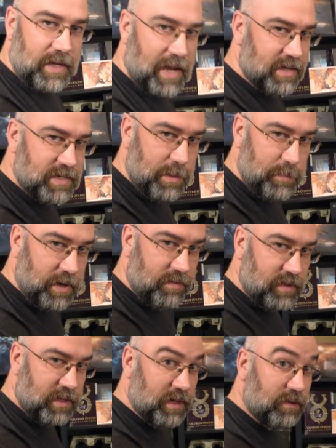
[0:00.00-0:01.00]
the case up and
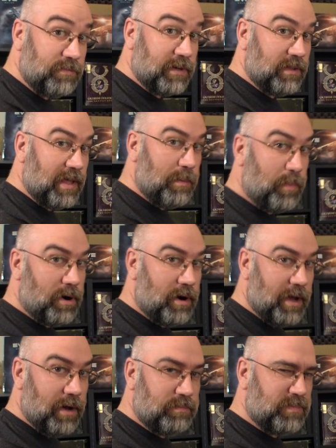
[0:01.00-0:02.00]
everything to figure that part
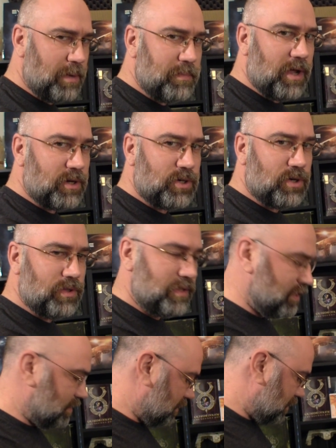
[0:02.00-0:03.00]
out. I'm not sure
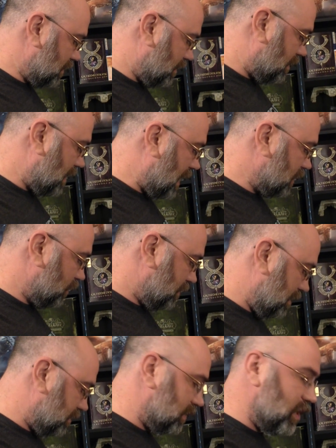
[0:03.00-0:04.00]
that it'll actually be
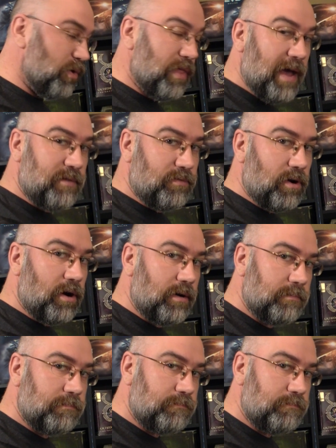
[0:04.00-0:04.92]
able to go that far.